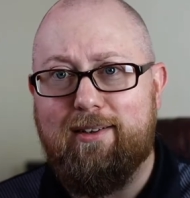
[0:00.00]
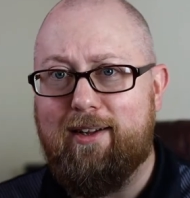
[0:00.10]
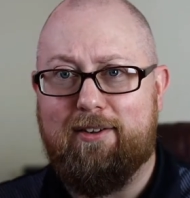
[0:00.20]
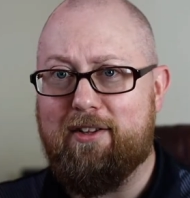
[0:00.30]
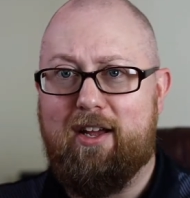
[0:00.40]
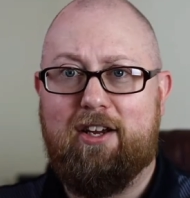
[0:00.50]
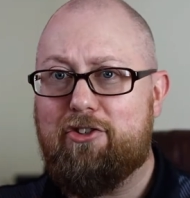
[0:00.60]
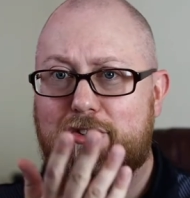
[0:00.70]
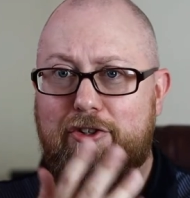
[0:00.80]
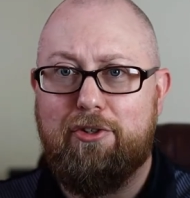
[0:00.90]
The
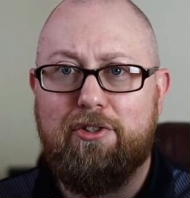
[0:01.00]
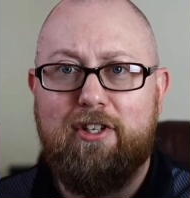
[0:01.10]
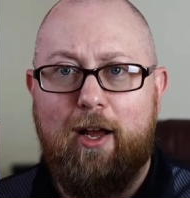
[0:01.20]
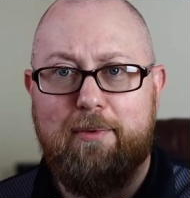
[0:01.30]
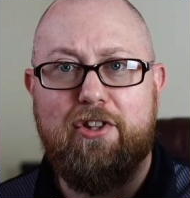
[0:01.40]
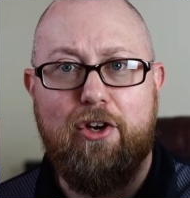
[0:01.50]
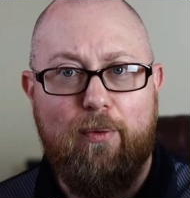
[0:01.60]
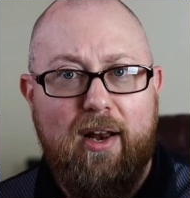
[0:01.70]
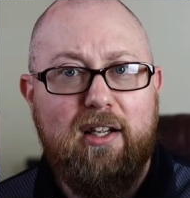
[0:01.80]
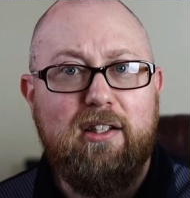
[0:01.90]
extra 2 stops
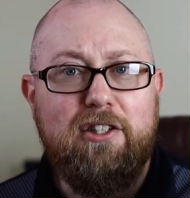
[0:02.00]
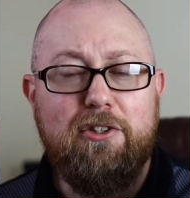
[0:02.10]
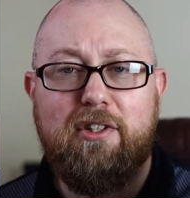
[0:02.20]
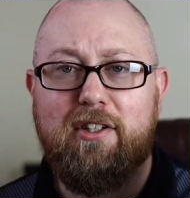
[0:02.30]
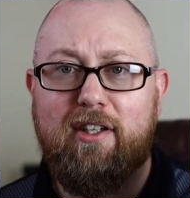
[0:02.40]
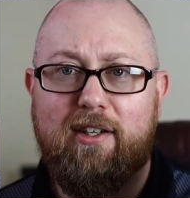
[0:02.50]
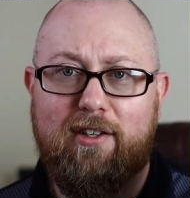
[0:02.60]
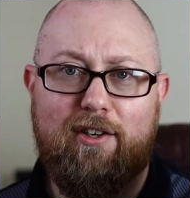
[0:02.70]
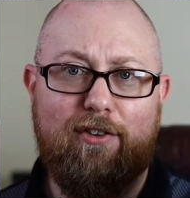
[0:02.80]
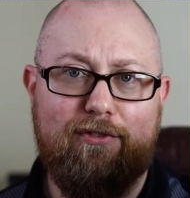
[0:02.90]
theoretically you could get
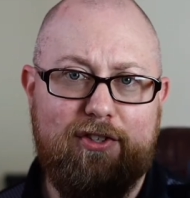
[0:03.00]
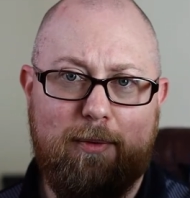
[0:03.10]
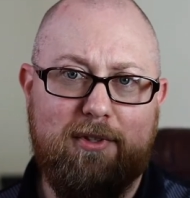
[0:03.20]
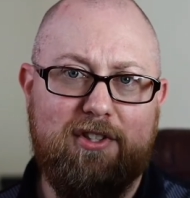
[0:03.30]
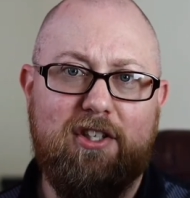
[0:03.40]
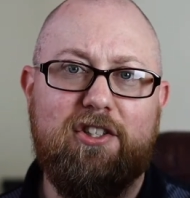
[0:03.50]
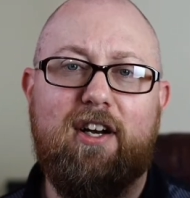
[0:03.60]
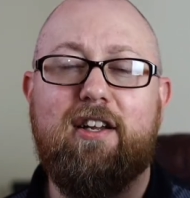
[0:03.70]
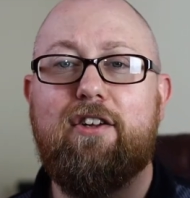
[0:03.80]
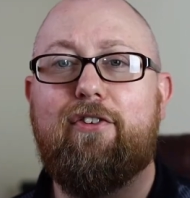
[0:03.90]
of stabilization
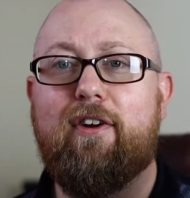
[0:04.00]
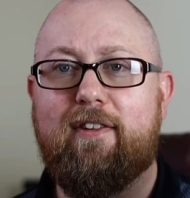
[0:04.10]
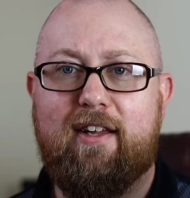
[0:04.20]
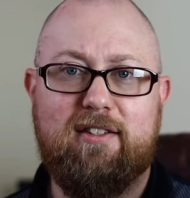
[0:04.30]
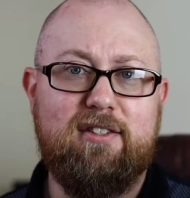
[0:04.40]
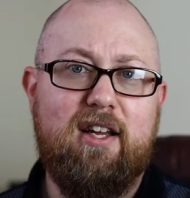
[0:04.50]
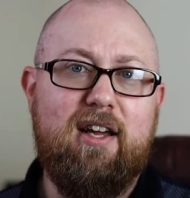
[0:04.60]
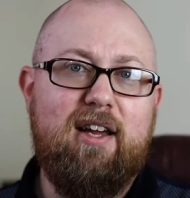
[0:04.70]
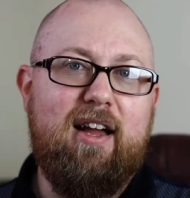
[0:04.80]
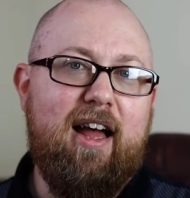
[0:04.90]
on a different lens,
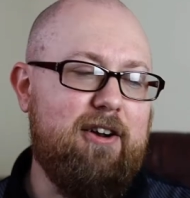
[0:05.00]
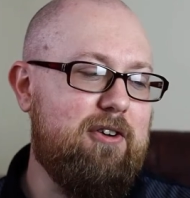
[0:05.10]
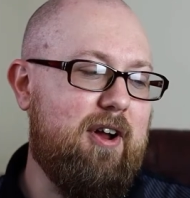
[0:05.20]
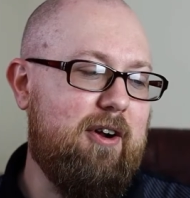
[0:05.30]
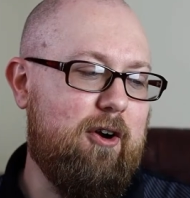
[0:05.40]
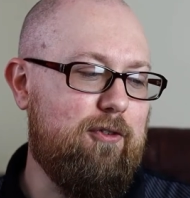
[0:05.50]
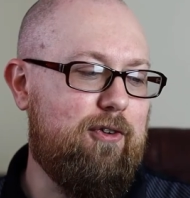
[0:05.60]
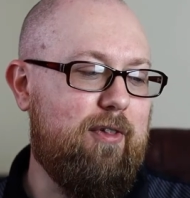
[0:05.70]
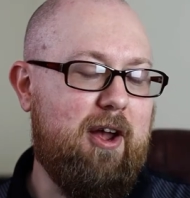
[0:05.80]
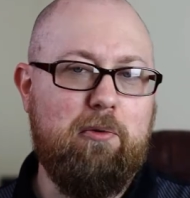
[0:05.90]
I don't know how
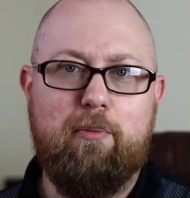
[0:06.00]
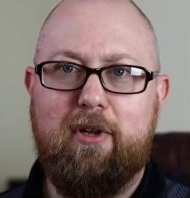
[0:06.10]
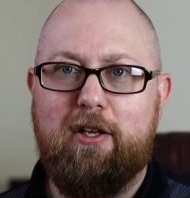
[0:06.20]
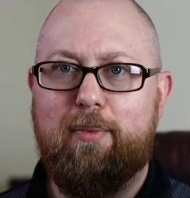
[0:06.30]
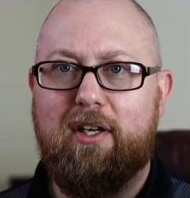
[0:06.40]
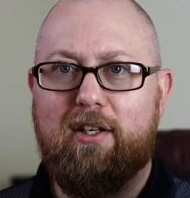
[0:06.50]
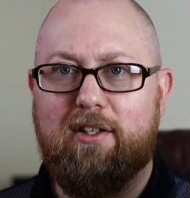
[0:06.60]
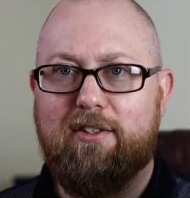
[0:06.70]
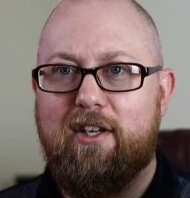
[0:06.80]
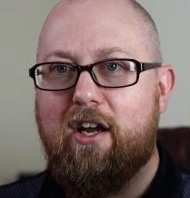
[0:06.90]
helpful that would be,
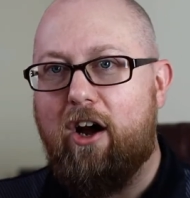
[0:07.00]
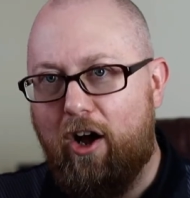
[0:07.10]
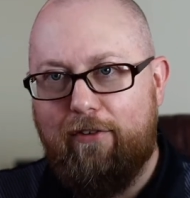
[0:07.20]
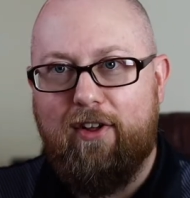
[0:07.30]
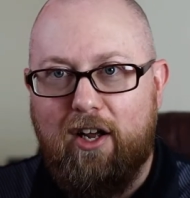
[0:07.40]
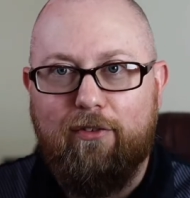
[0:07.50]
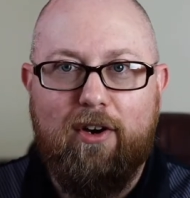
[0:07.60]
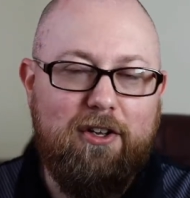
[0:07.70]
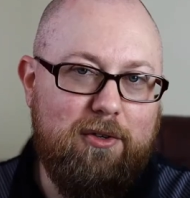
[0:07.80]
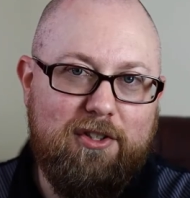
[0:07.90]
because often I
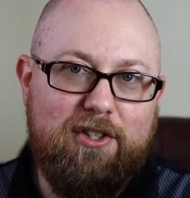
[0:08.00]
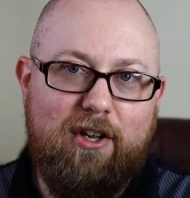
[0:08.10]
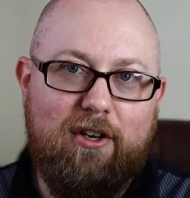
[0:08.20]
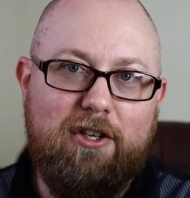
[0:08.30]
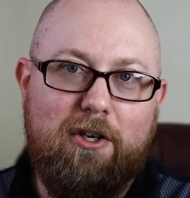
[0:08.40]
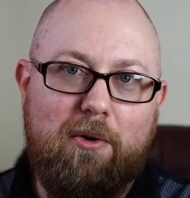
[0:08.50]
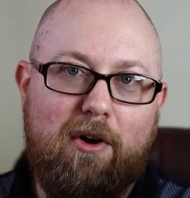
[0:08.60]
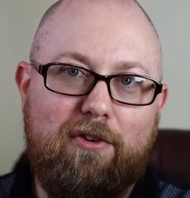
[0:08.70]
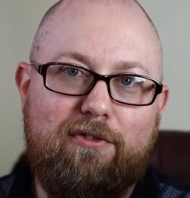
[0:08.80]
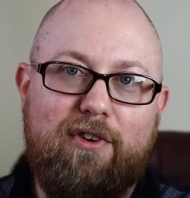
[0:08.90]
run into a scenario
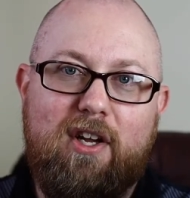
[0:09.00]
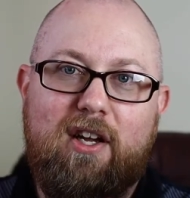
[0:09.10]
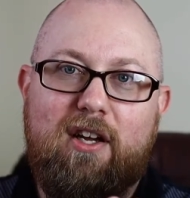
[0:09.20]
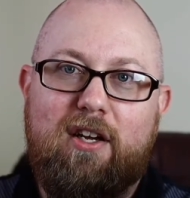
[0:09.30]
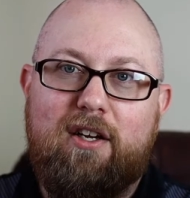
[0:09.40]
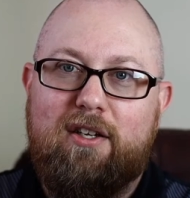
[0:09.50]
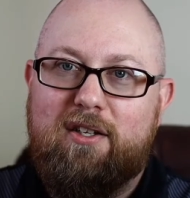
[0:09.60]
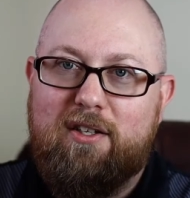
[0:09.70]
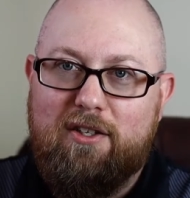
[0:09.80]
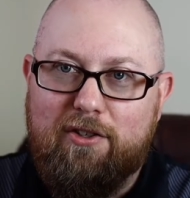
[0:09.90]
of
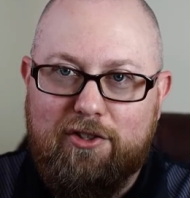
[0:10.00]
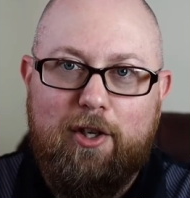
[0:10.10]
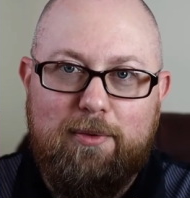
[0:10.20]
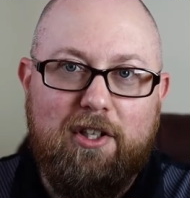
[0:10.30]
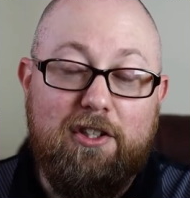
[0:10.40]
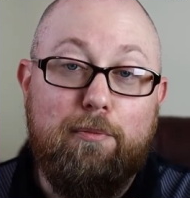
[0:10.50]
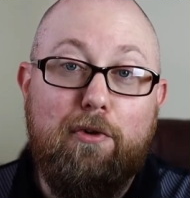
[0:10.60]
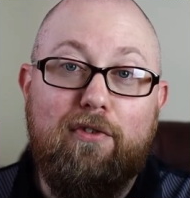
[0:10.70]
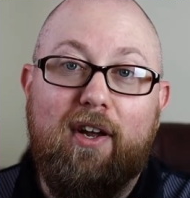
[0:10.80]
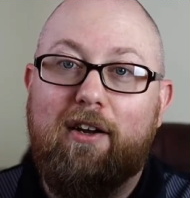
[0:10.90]
your subject is
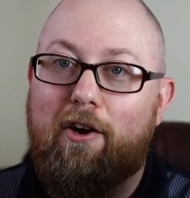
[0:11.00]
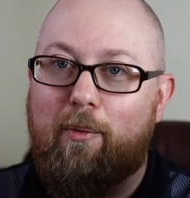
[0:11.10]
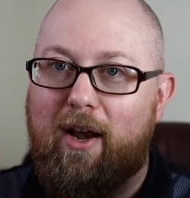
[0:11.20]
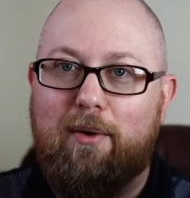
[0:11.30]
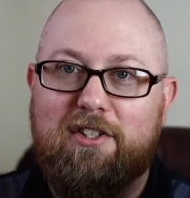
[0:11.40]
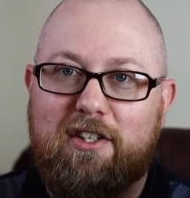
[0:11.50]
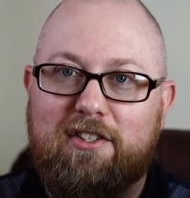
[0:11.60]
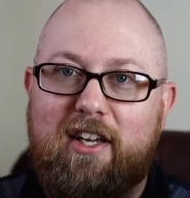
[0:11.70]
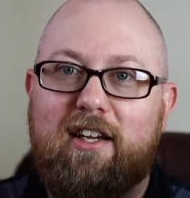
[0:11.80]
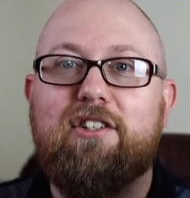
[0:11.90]
moving. When I was at the
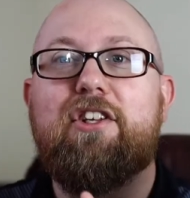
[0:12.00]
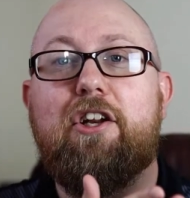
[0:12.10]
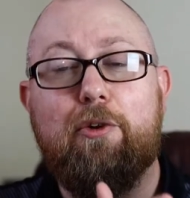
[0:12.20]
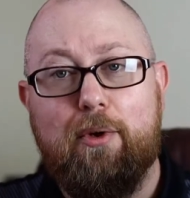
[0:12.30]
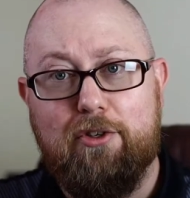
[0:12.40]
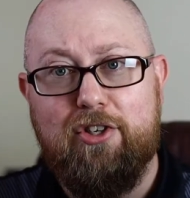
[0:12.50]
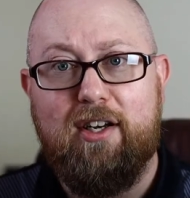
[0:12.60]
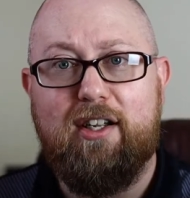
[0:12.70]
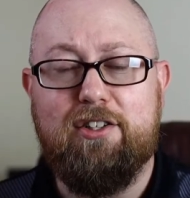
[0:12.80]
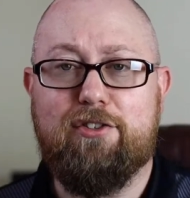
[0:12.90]
Science Center, we were trying
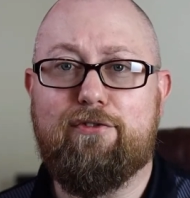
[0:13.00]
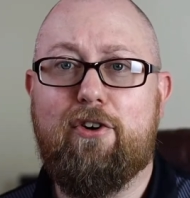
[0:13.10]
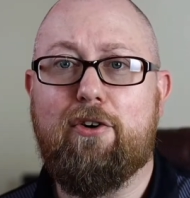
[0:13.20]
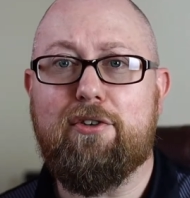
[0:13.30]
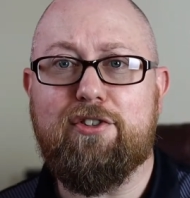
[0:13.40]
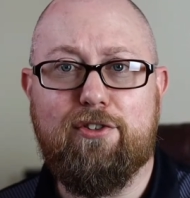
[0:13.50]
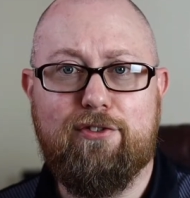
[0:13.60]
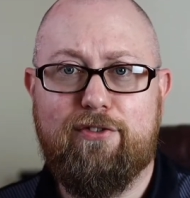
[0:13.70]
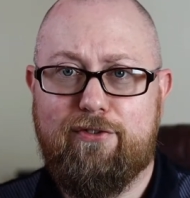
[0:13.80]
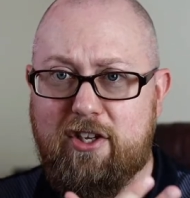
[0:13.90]
to get some photos
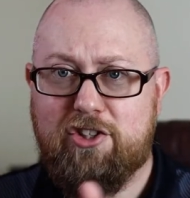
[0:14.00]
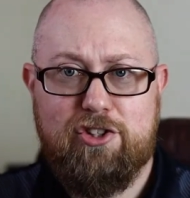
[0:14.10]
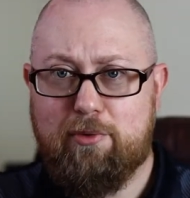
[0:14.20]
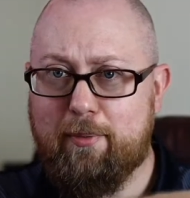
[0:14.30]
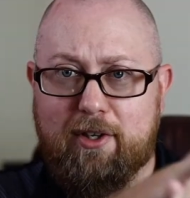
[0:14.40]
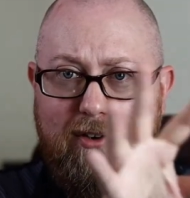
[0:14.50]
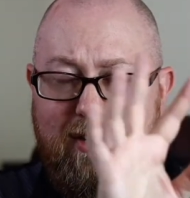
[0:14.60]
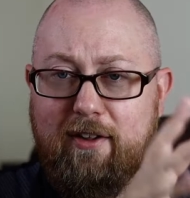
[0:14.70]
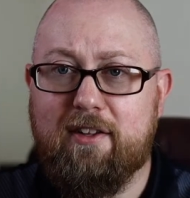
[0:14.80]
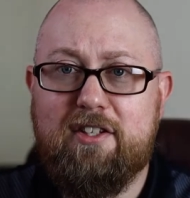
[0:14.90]
of fish swimming
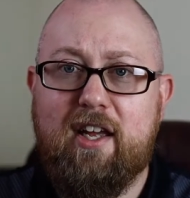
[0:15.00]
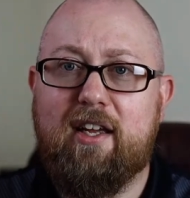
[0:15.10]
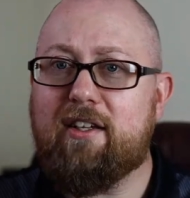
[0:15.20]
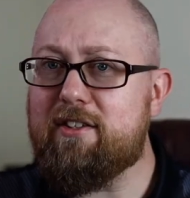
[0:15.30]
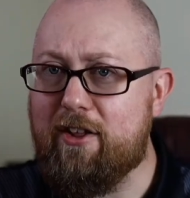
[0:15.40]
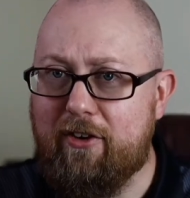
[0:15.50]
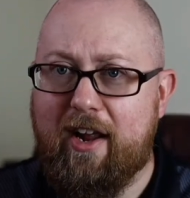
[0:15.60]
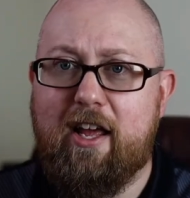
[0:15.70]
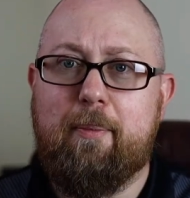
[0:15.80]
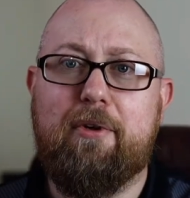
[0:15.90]
around in the tanks and other
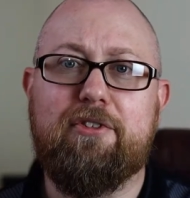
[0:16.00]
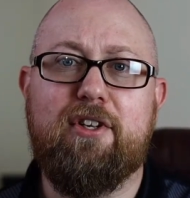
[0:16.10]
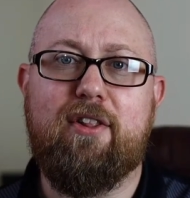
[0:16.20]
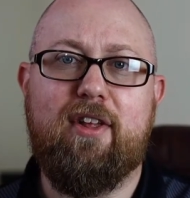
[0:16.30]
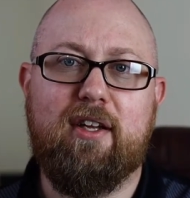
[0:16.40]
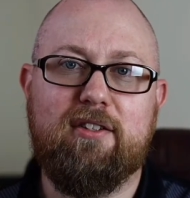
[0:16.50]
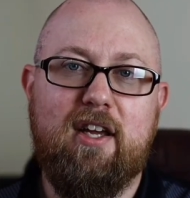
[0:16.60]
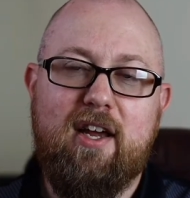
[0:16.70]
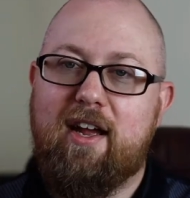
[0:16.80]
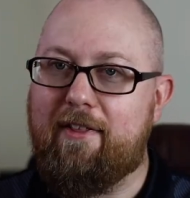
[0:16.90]
animals and things,
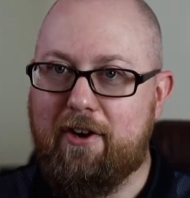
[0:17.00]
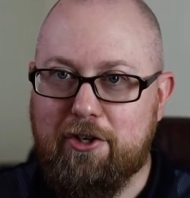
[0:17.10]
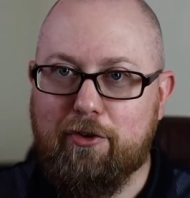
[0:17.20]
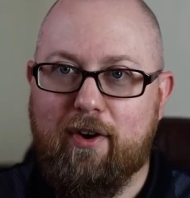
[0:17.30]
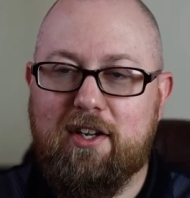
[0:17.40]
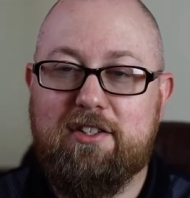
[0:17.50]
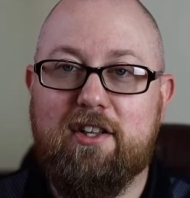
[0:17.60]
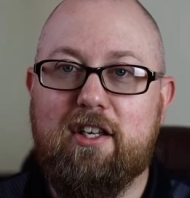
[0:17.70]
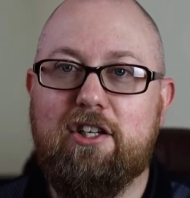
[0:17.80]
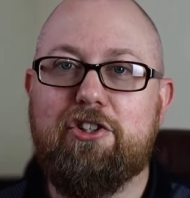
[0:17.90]
and there you run into
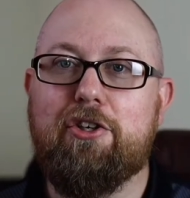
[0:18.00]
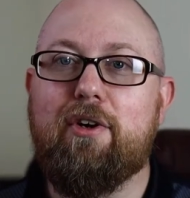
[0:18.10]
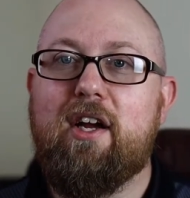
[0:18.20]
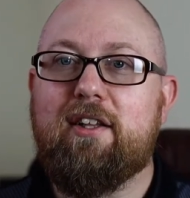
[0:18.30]
the issue.